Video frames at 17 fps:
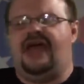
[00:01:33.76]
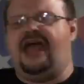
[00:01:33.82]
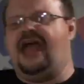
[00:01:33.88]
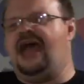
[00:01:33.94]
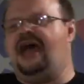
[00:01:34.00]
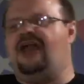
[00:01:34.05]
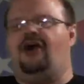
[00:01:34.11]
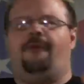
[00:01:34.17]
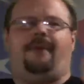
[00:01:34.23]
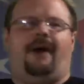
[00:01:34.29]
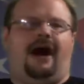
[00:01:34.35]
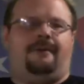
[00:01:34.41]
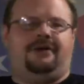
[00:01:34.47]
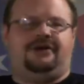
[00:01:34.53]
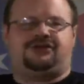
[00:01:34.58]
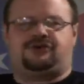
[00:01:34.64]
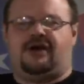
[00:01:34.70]
And
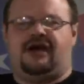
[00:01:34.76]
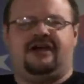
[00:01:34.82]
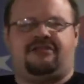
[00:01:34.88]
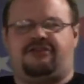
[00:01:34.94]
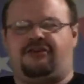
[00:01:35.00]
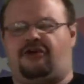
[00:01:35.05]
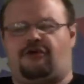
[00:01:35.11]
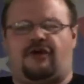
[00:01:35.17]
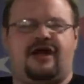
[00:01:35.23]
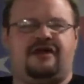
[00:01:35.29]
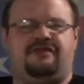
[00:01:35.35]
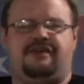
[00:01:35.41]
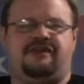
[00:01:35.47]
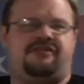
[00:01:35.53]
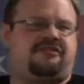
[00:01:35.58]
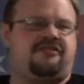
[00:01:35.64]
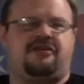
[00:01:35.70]
Obama tries to create
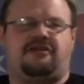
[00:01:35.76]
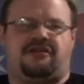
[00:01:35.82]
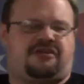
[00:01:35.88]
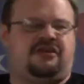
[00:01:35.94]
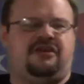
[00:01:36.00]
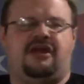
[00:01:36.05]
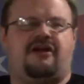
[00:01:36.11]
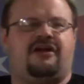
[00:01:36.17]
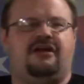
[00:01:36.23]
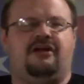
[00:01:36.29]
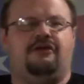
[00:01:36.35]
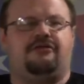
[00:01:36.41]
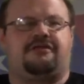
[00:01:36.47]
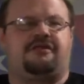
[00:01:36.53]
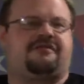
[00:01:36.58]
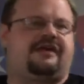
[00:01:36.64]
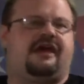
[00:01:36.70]
these
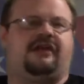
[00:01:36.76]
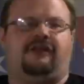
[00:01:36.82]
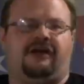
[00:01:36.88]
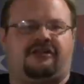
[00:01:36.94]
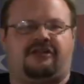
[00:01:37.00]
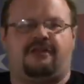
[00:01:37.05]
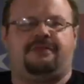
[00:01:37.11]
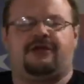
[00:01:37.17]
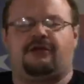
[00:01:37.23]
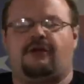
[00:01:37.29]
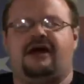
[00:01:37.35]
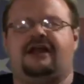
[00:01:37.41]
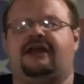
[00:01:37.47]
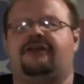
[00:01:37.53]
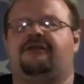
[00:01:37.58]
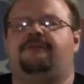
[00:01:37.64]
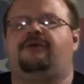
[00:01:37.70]
scenarios that sound like something
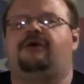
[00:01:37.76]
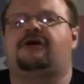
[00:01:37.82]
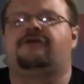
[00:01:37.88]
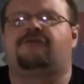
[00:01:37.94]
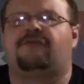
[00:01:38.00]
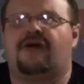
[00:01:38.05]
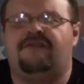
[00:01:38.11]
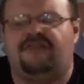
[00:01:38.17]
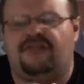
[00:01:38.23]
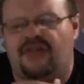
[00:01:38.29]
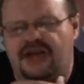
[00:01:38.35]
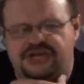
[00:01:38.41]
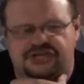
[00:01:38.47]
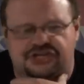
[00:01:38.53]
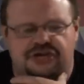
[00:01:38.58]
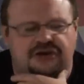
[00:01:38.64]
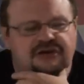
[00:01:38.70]
right out of the book of
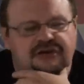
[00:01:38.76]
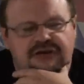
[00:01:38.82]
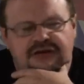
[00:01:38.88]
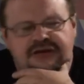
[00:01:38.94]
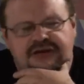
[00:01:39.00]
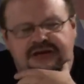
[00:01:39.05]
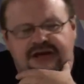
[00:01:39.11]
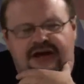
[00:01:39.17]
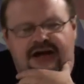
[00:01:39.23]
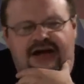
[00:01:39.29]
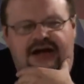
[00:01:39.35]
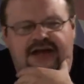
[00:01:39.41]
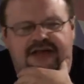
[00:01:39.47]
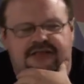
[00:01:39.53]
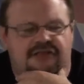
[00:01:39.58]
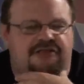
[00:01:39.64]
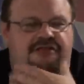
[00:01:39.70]
Revelation
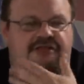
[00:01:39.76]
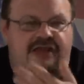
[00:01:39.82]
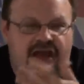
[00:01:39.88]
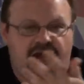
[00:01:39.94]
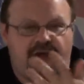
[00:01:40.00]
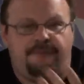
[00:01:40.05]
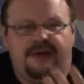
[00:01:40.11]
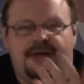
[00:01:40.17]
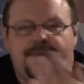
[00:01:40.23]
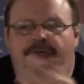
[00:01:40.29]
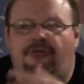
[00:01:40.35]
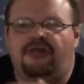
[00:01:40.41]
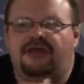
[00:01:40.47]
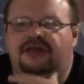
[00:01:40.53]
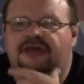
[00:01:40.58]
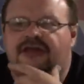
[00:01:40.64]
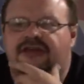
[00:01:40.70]
to scare
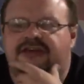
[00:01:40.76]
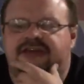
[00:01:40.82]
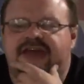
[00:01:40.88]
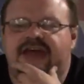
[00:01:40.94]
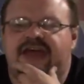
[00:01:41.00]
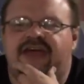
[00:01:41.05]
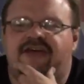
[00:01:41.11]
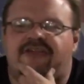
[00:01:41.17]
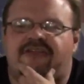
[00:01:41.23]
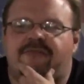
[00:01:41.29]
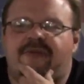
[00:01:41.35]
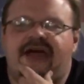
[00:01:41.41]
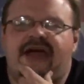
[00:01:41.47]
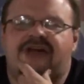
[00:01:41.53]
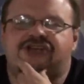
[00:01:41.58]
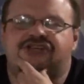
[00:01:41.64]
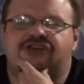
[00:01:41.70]
people into taking some
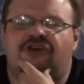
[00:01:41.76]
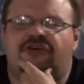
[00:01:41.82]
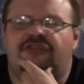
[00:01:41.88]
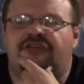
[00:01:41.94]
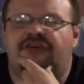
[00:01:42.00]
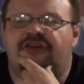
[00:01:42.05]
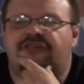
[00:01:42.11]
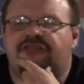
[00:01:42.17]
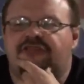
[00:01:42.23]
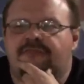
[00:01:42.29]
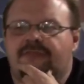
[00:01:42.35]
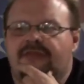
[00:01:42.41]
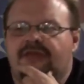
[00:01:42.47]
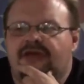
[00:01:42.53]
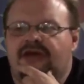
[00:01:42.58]
action on this.